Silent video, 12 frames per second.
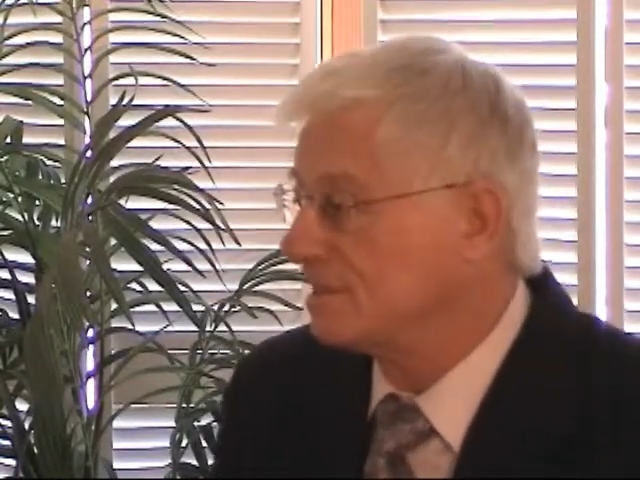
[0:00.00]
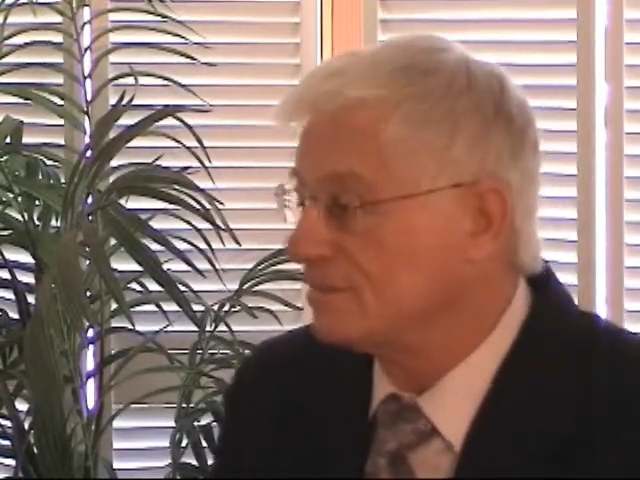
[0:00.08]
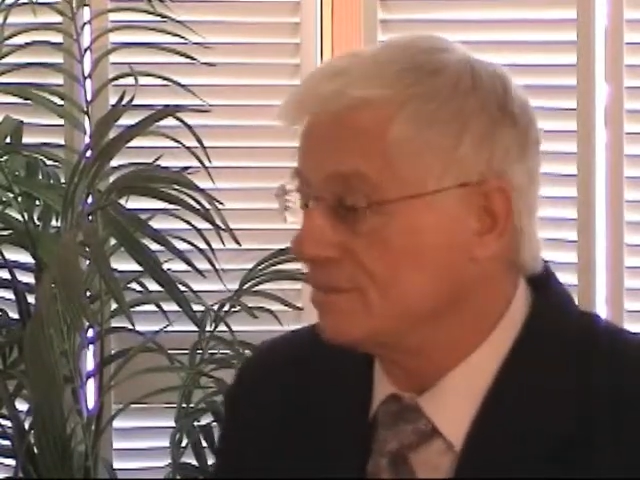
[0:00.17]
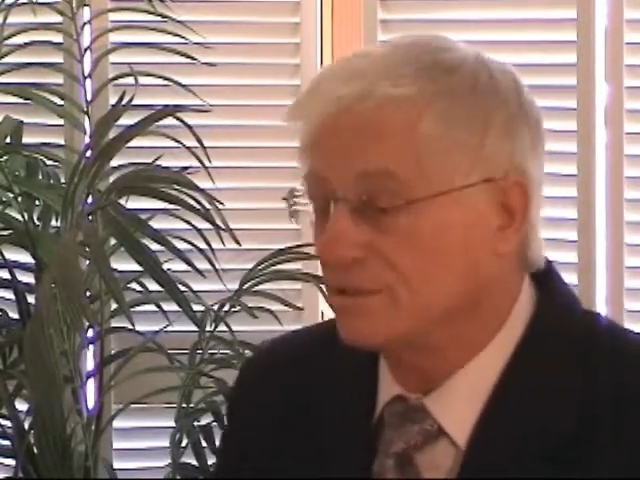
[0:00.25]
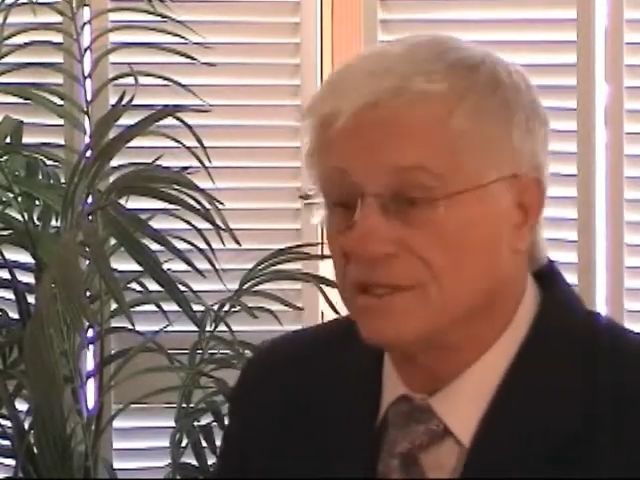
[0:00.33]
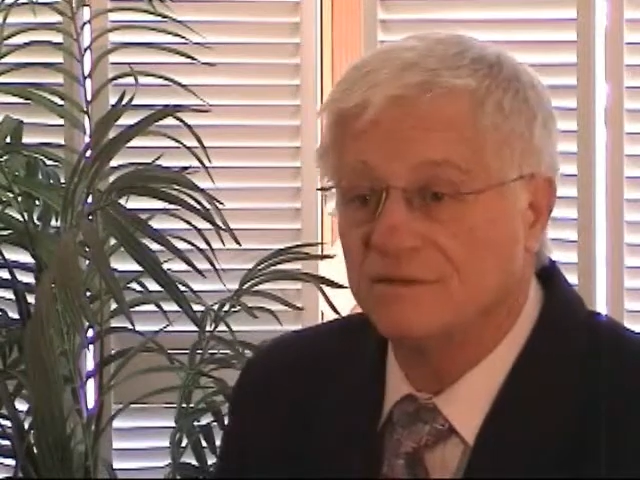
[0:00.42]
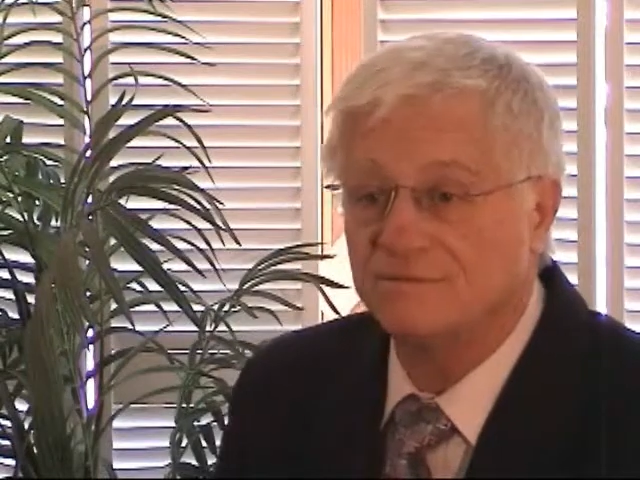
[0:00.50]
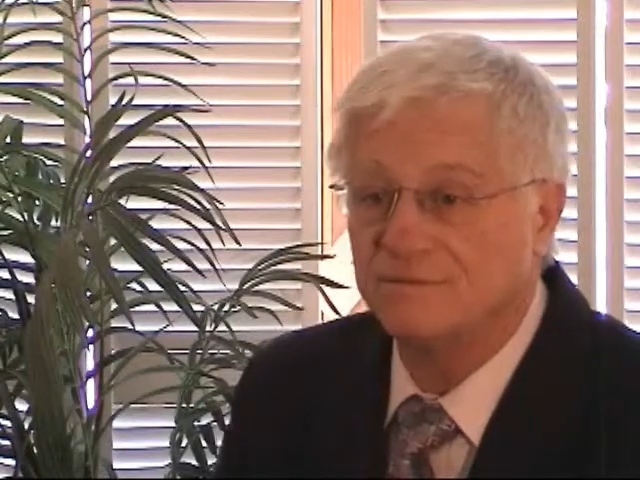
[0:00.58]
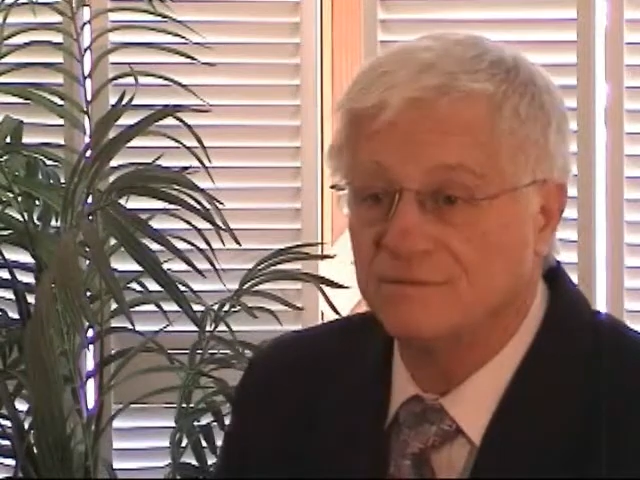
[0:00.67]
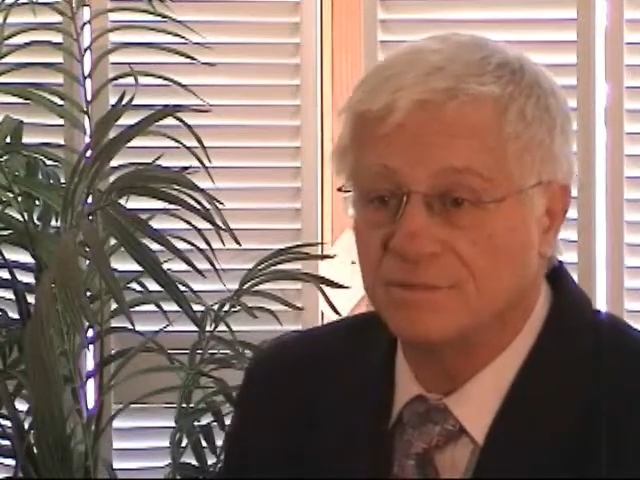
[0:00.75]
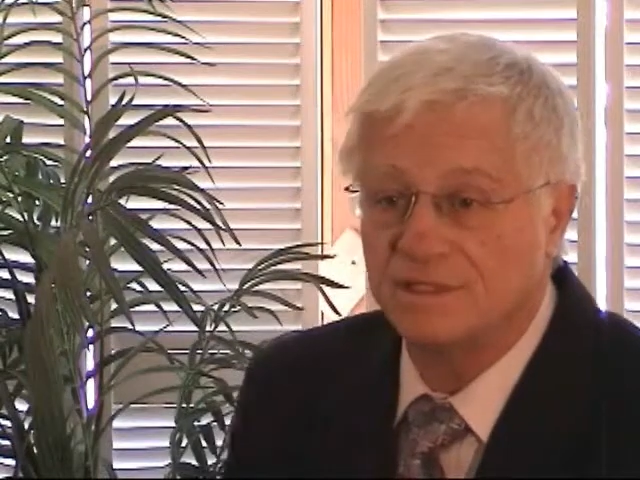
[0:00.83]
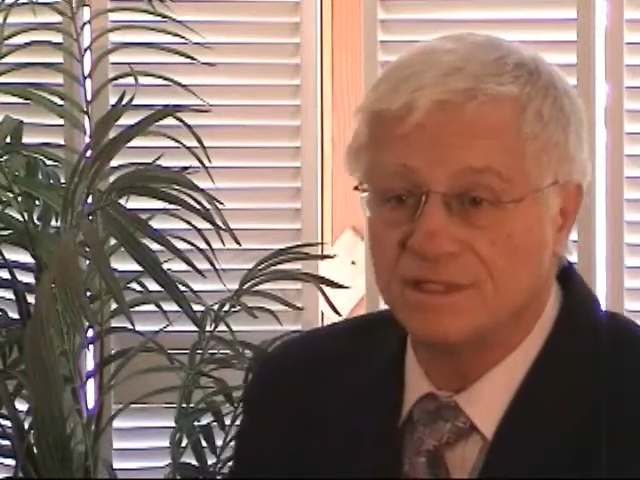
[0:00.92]
and I believe
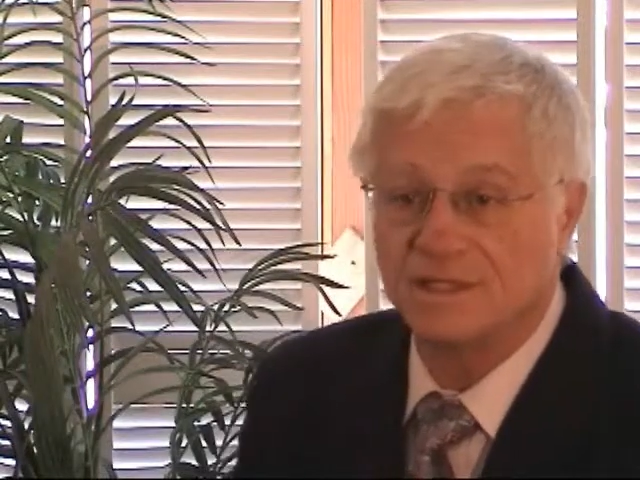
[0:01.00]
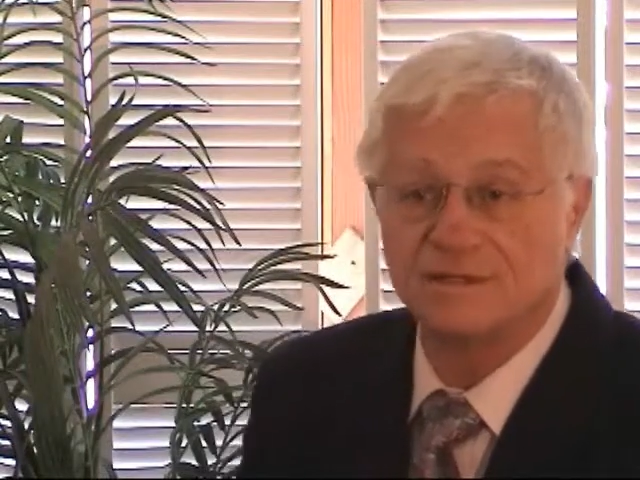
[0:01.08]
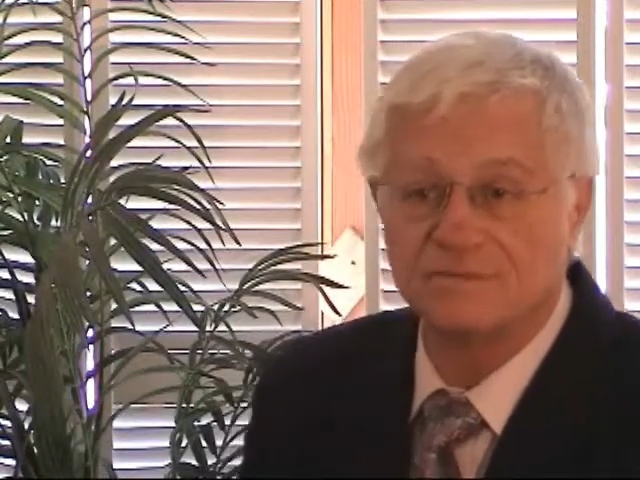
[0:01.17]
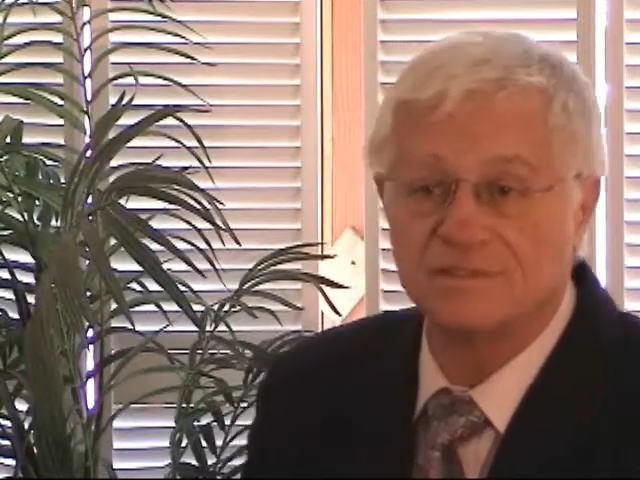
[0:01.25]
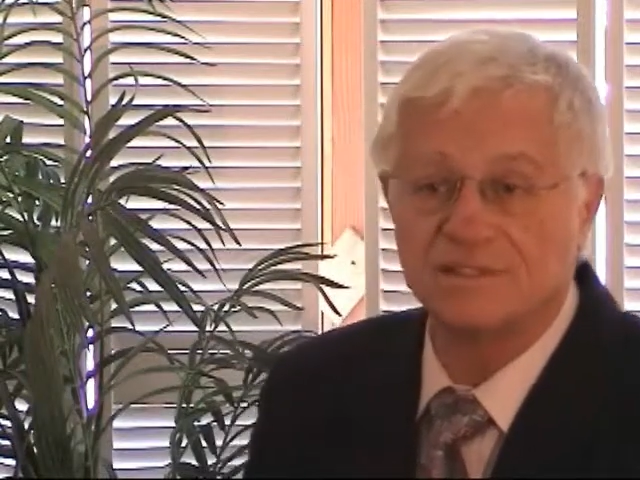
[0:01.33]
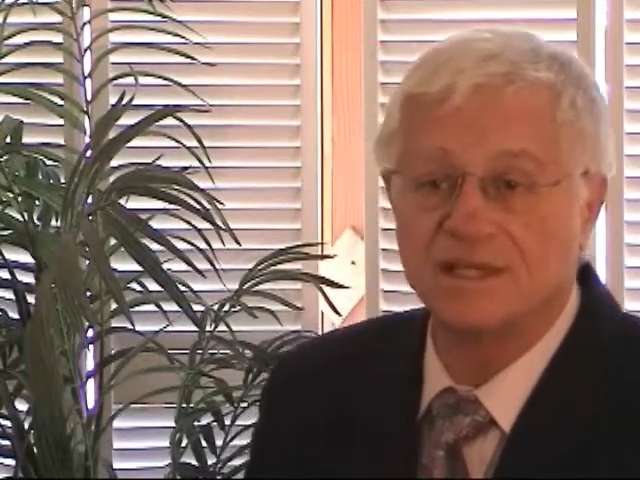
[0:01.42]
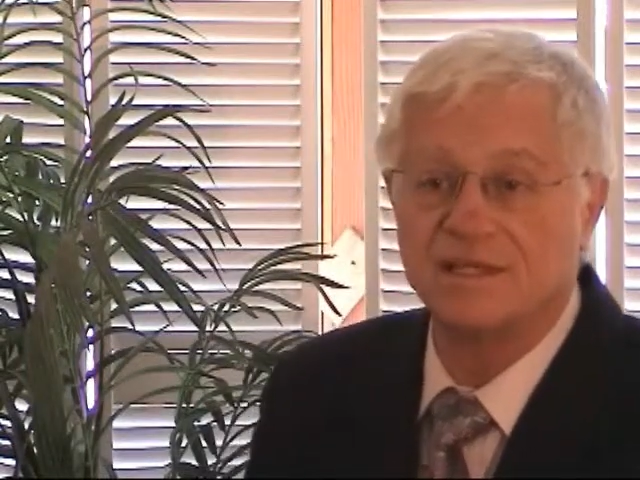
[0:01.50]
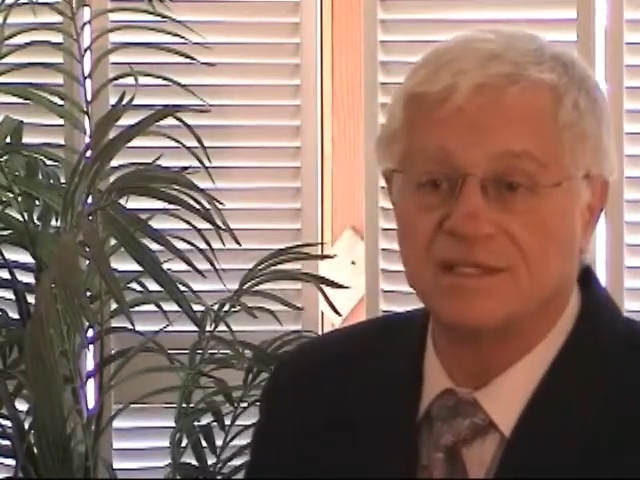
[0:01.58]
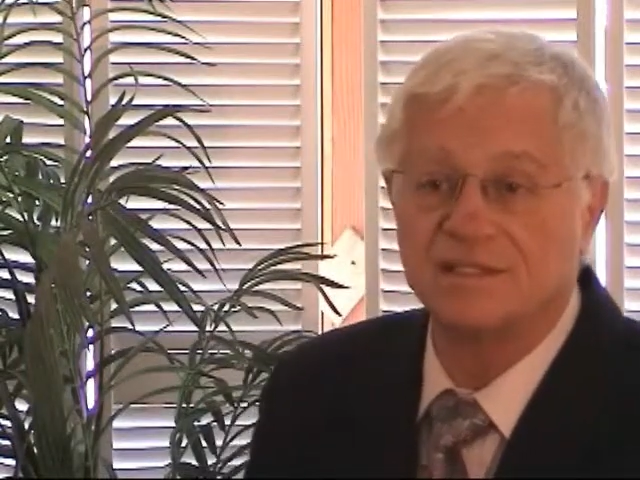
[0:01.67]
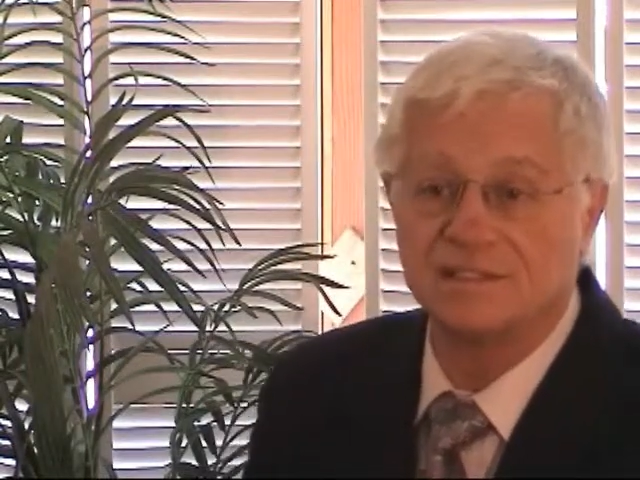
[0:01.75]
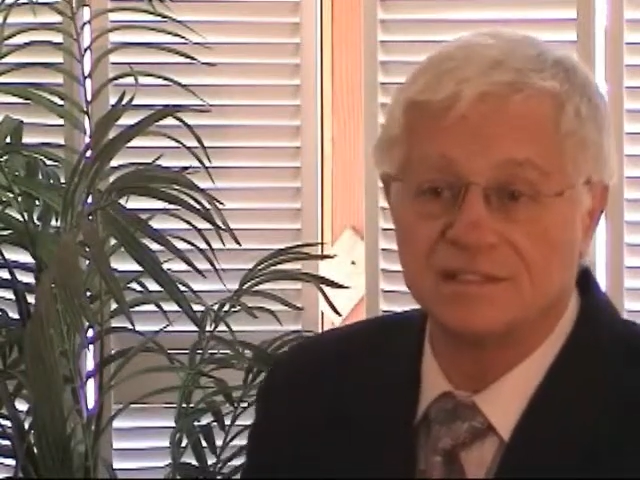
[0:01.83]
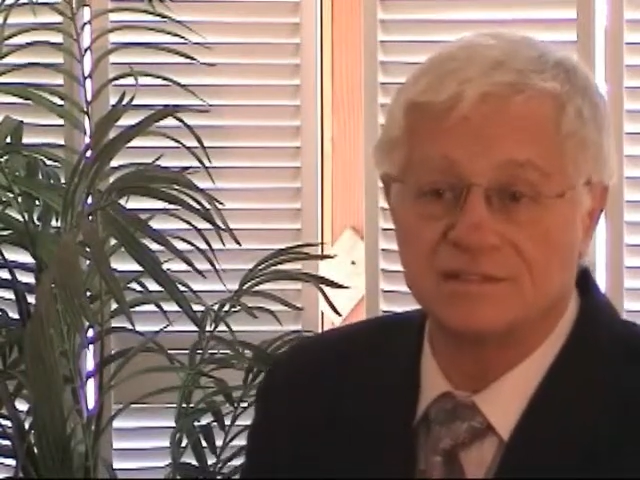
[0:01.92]
at the beginning of his 80s,